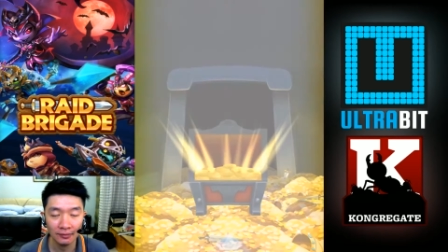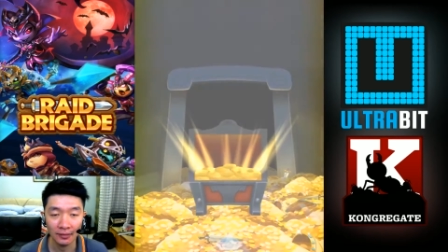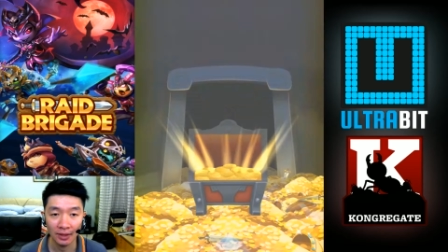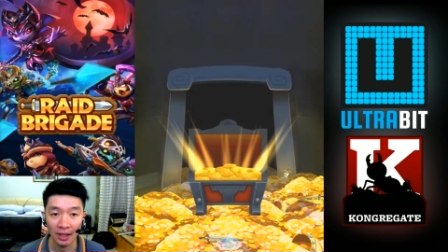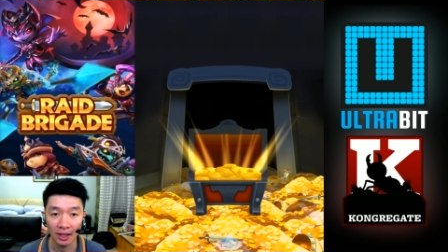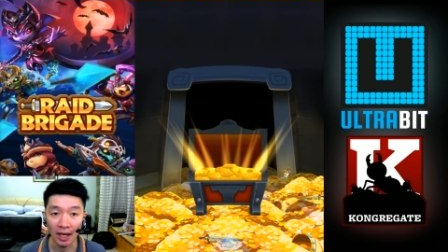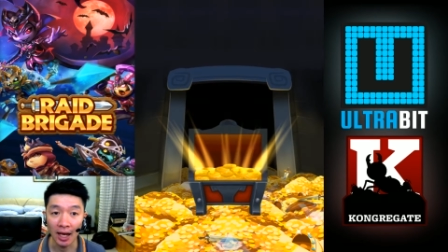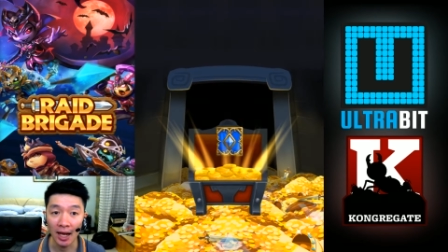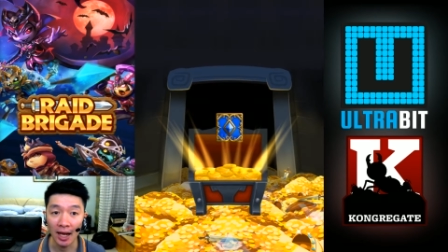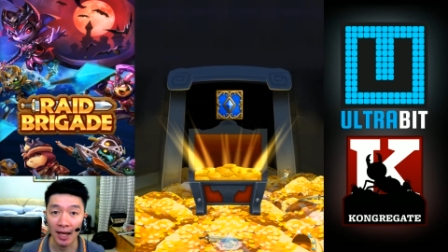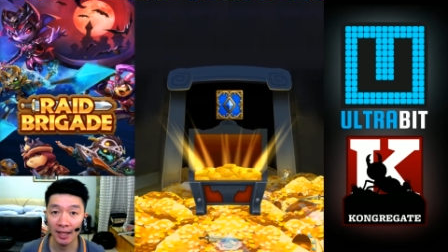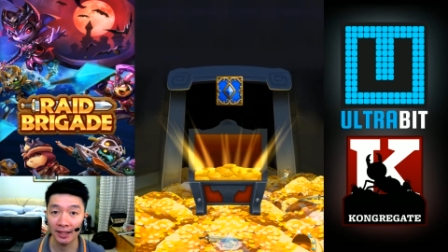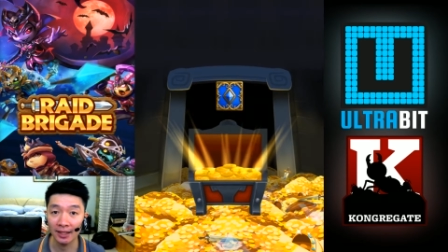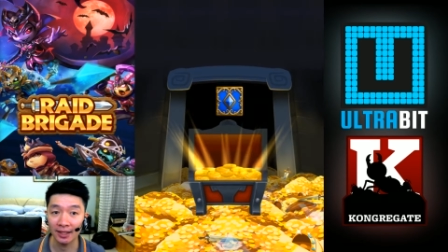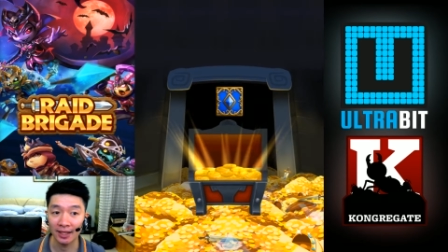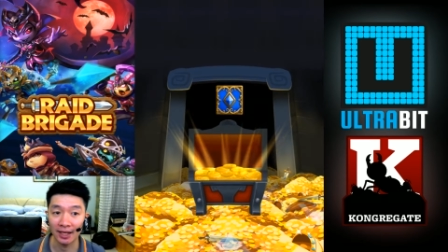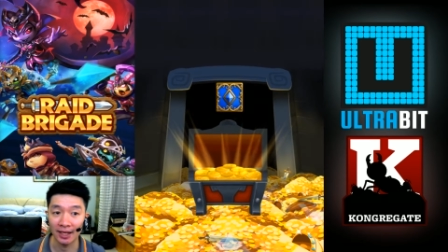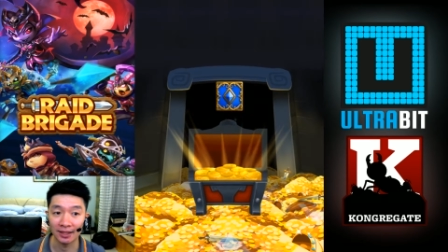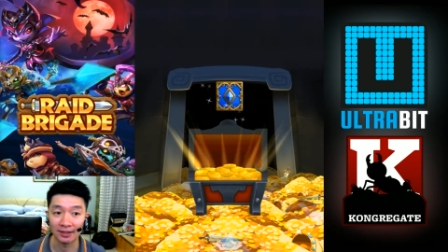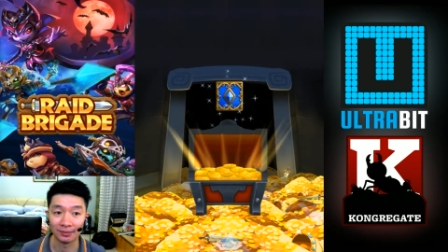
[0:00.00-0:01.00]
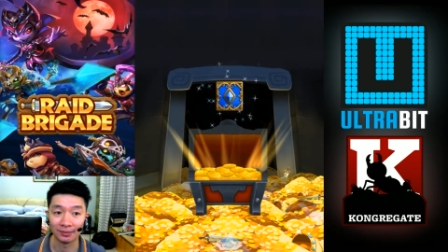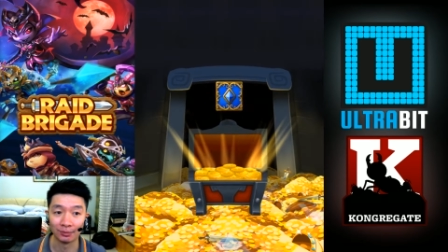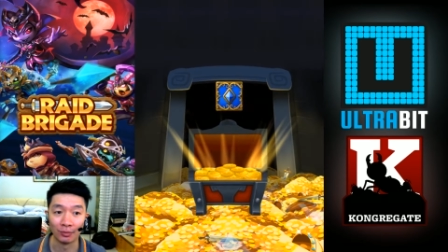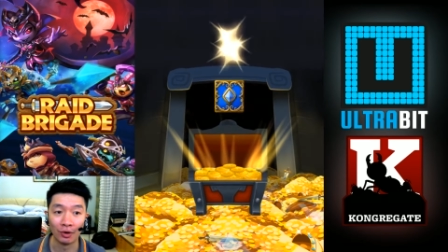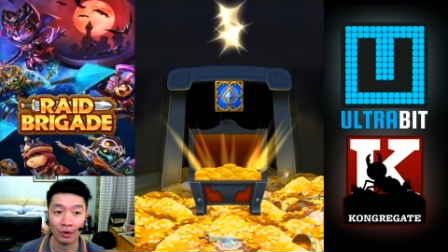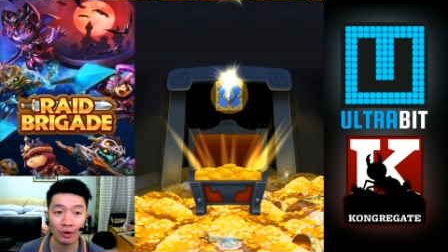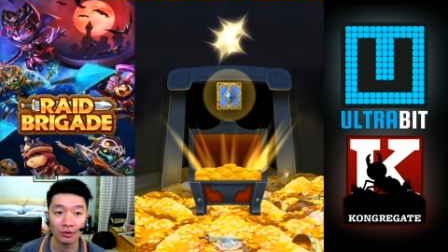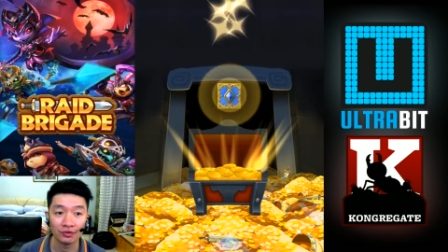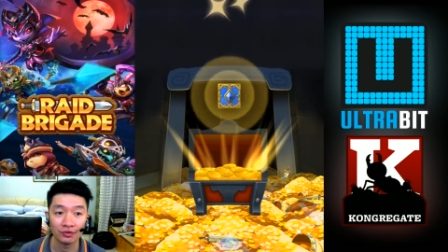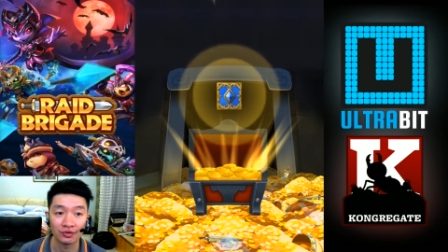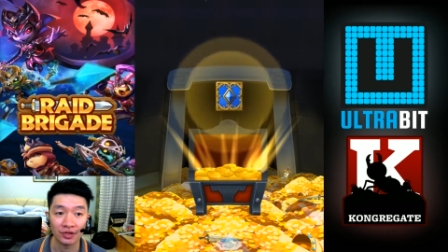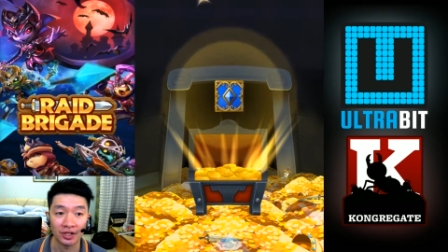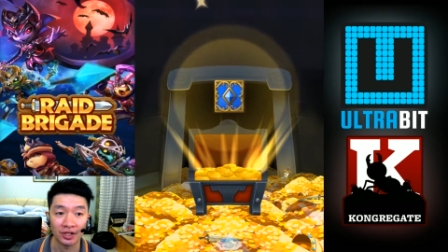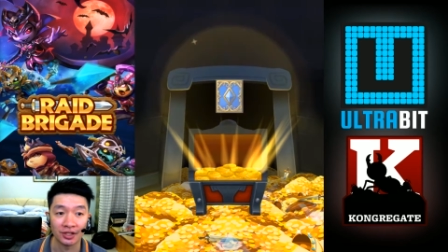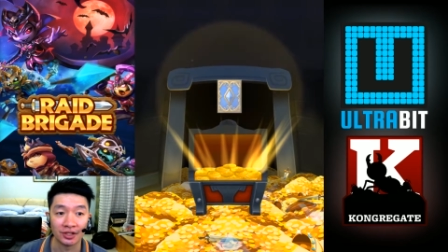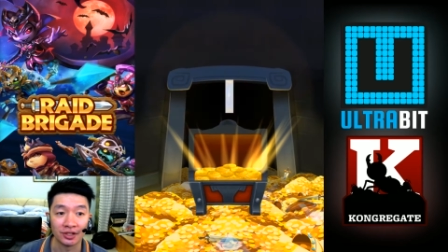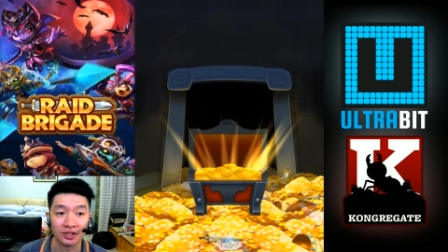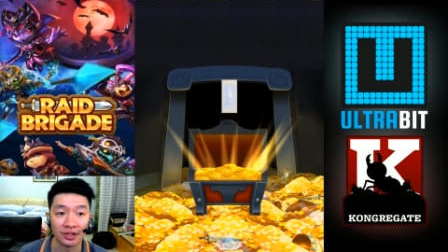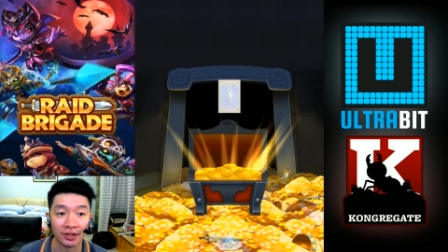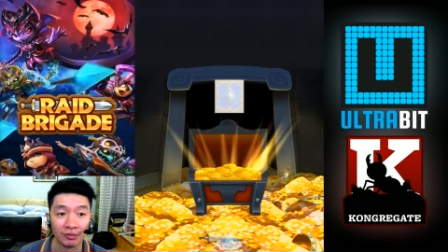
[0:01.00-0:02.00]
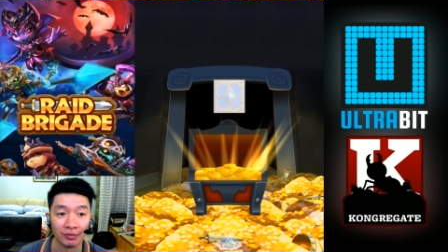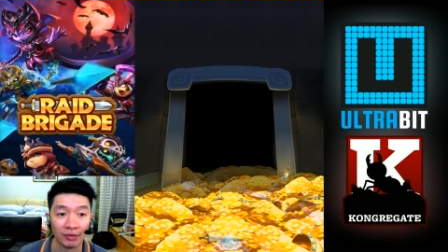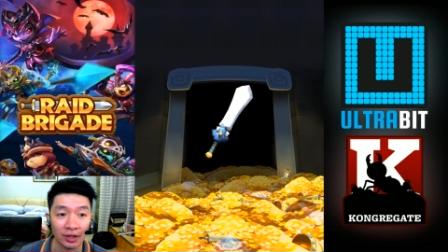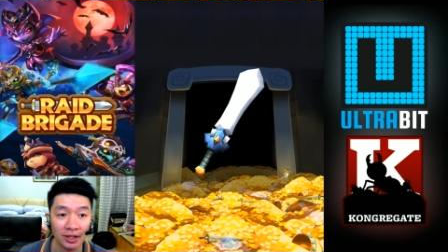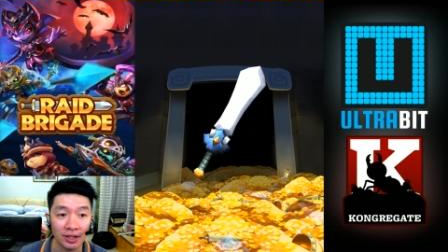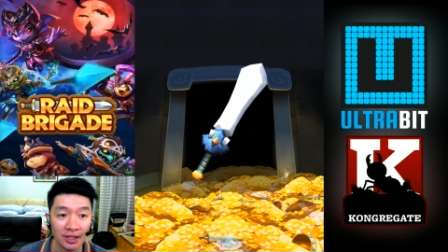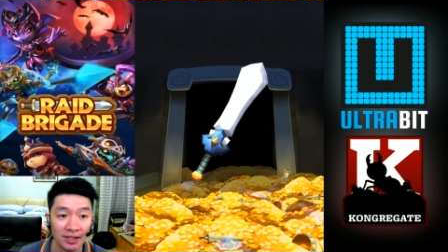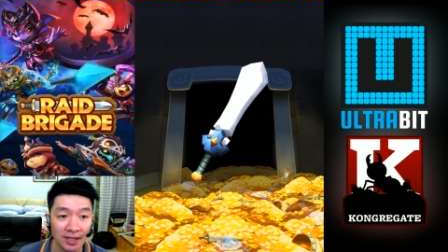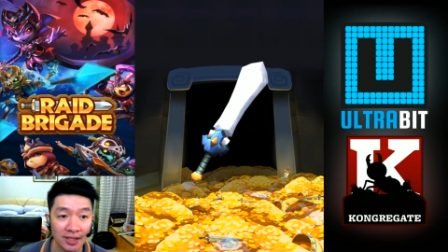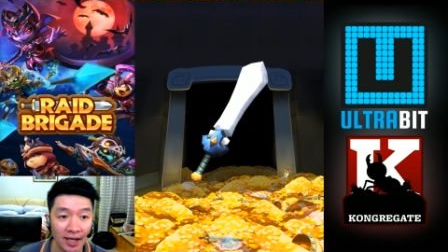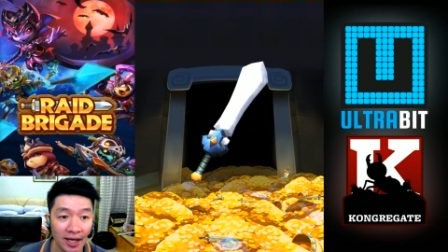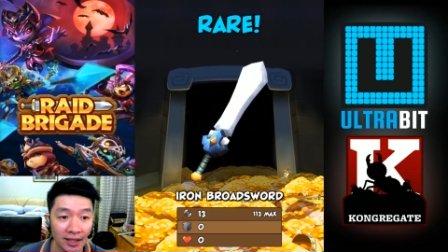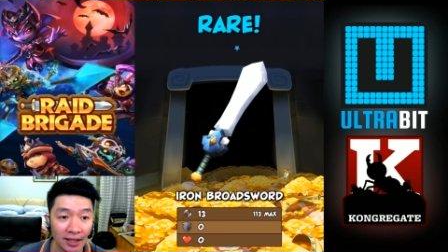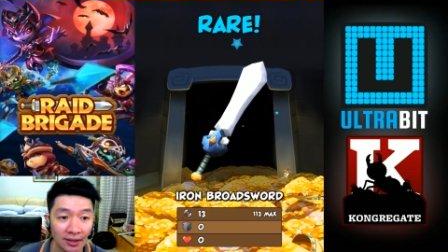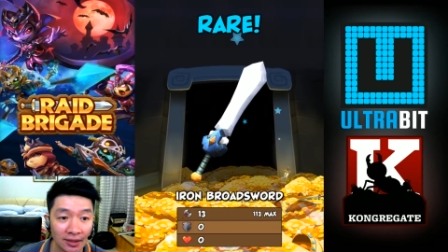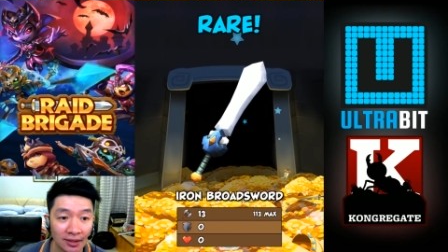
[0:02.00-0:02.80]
I got more treasure. And what is that?